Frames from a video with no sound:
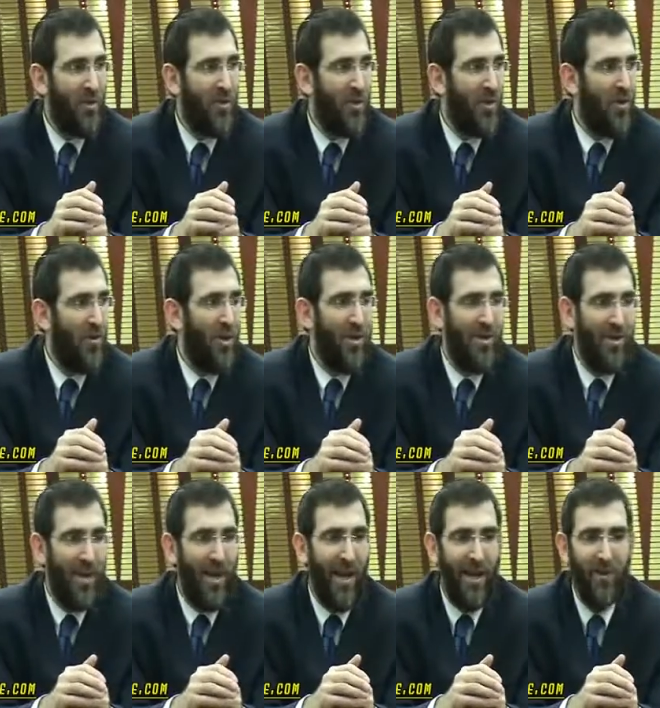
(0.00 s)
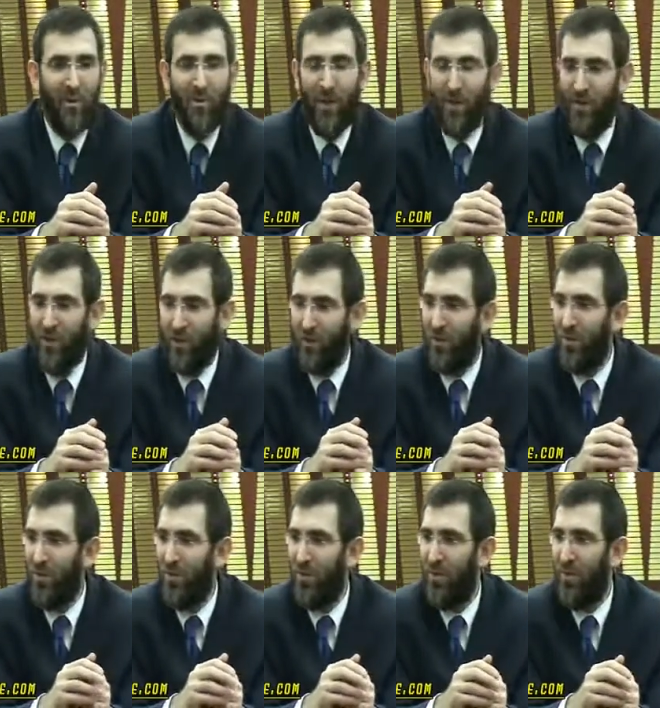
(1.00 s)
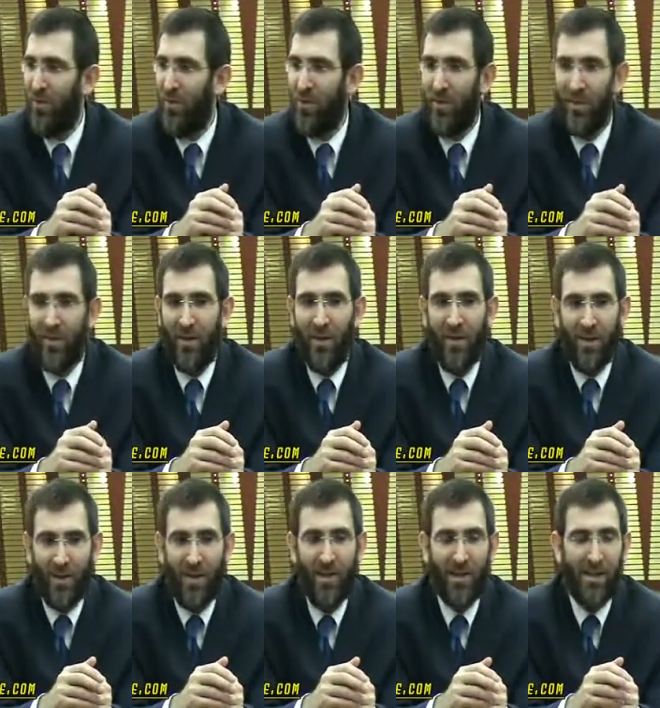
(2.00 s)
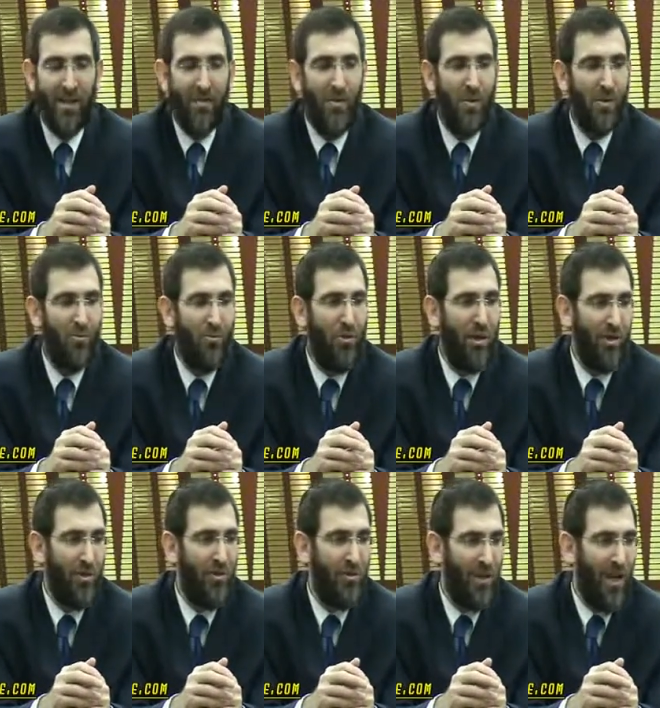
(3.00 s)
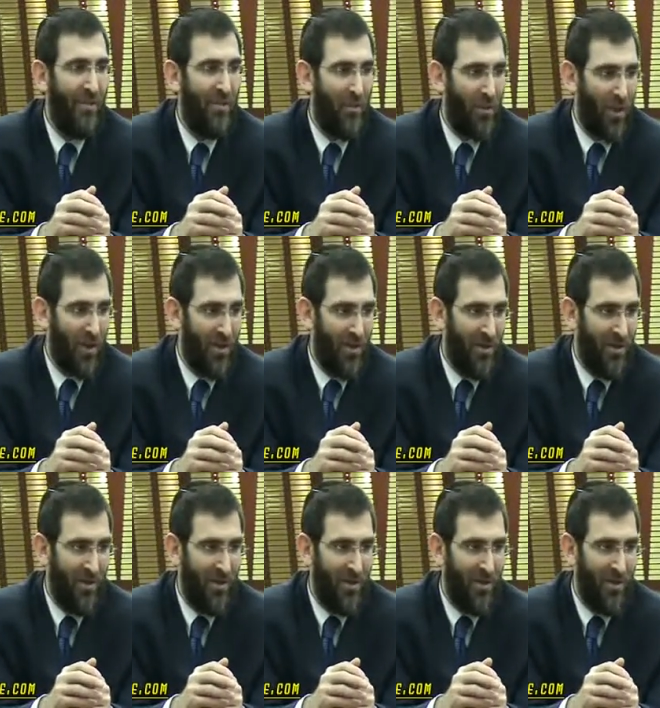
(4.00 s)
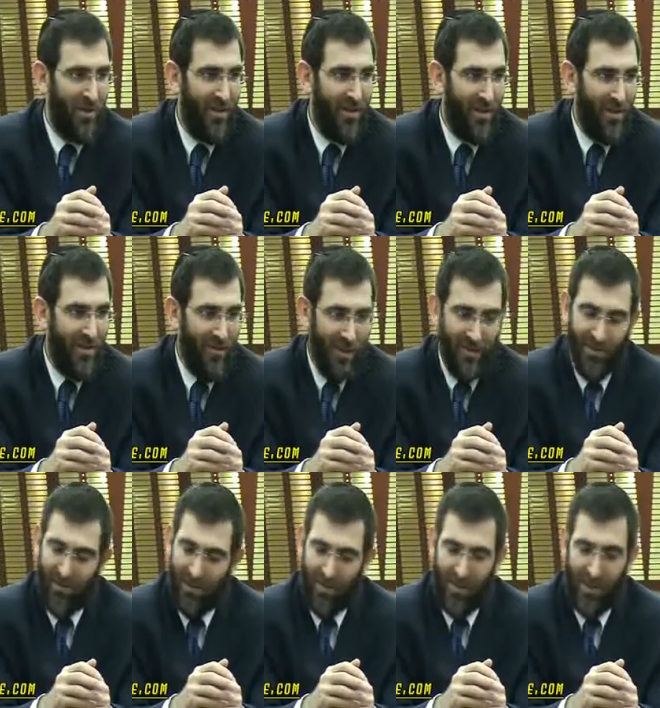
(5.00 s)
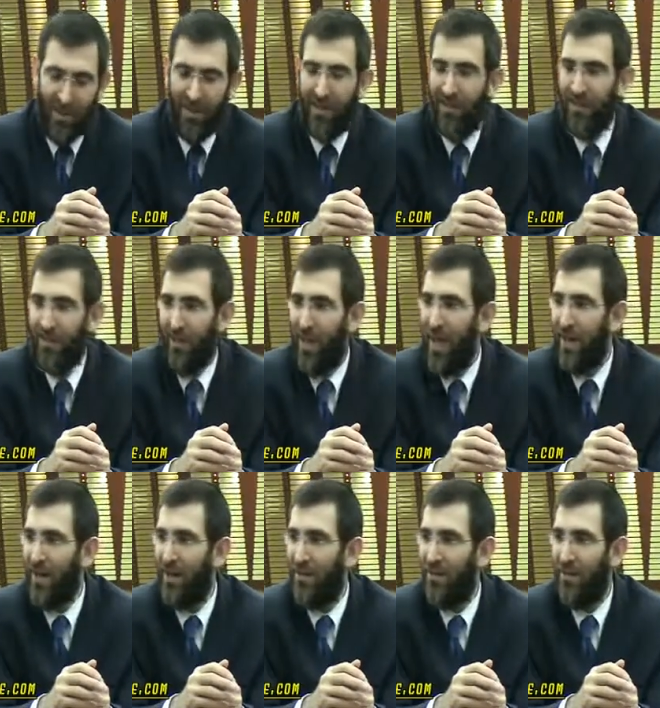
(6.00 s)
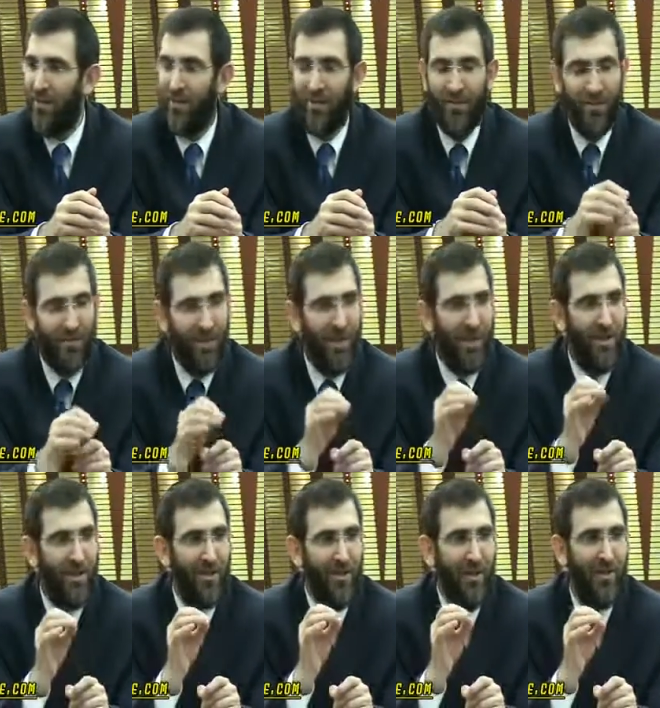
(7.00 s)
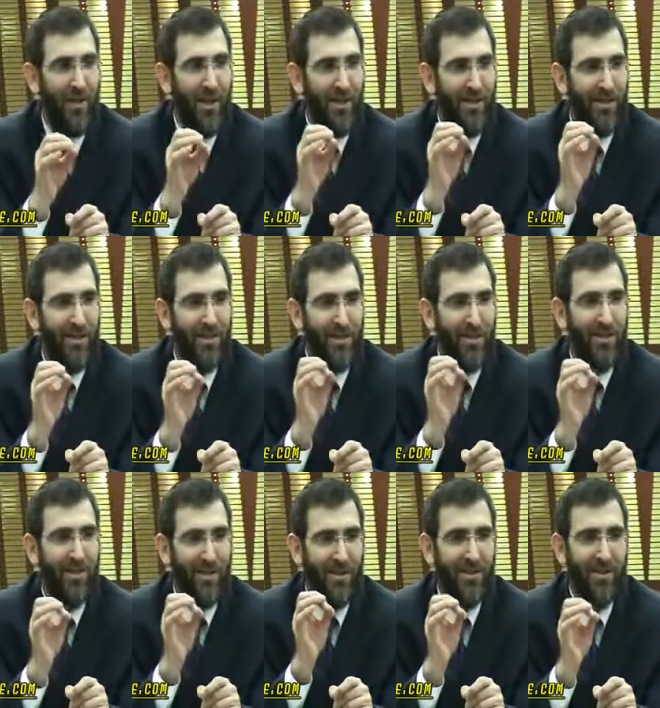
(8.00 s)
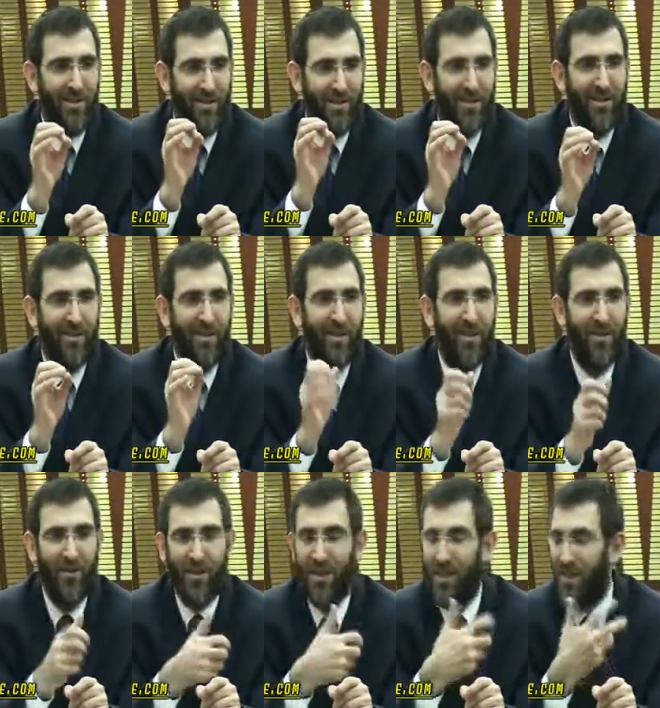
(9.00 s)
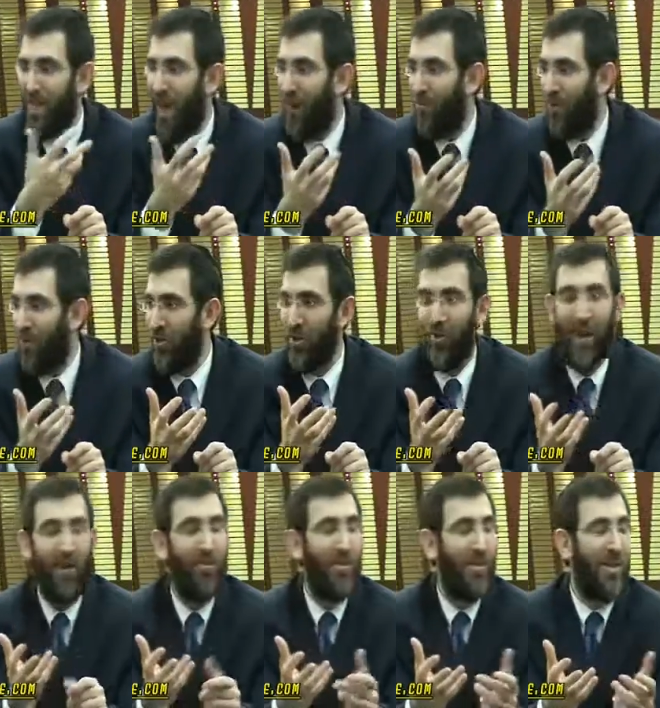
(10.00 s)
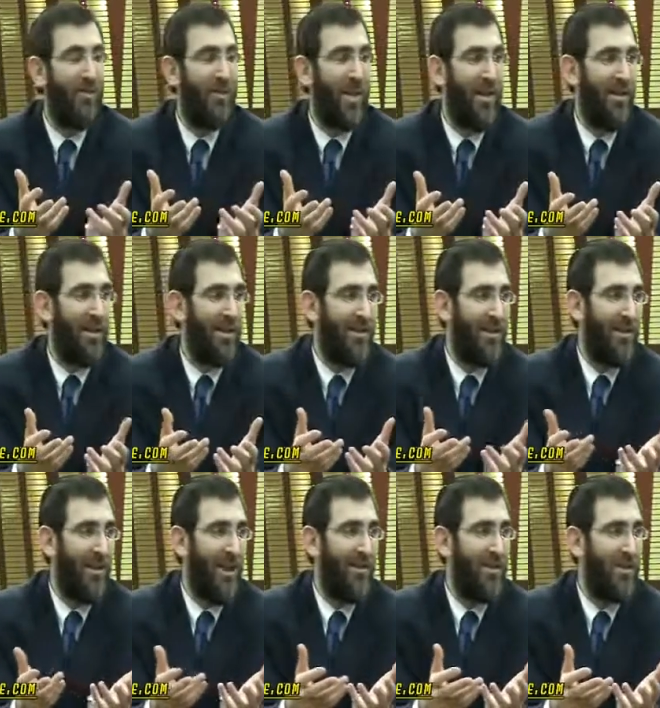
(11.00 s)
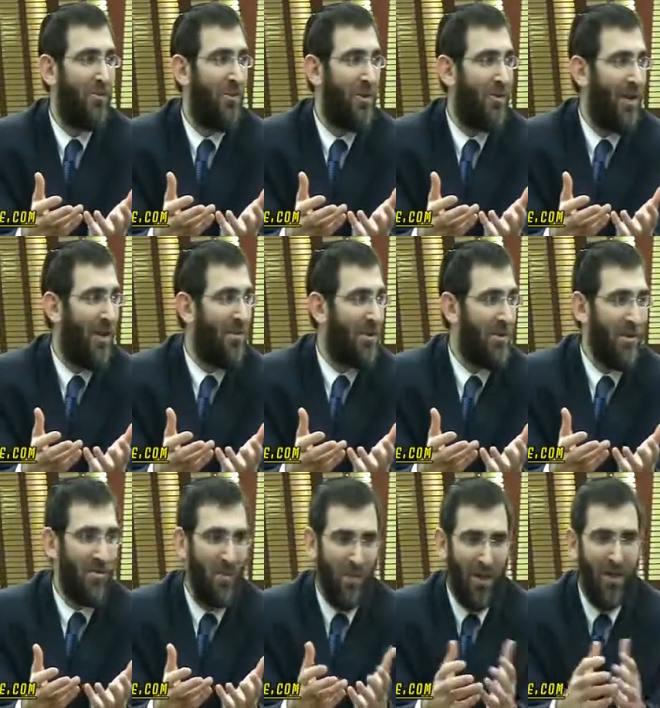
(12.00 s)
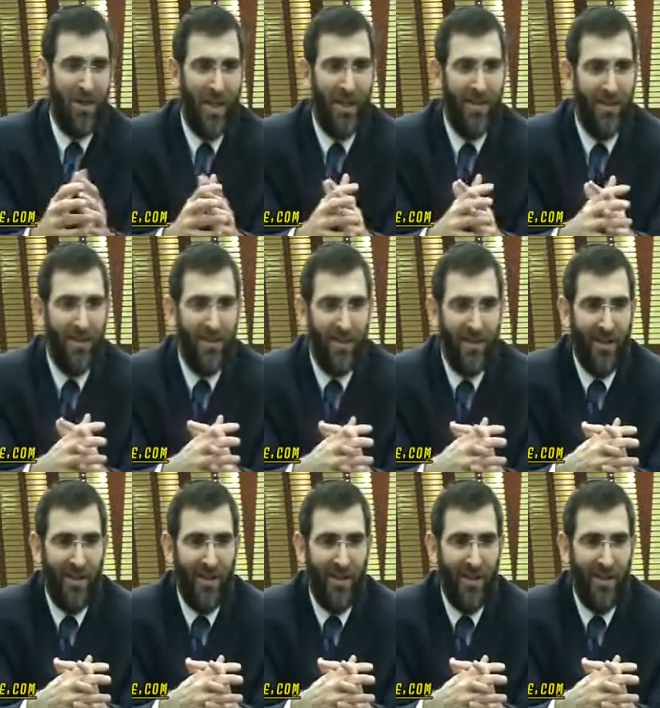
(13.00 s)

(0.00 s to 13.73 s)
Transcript: is also a day, I don't know about you, it's the most pressured day of the week. Right? There's a clock ticking the whole day. you know, it's easy now, but you know, now in the summertime, like this week, Shabbos comes in, what, about 8.10?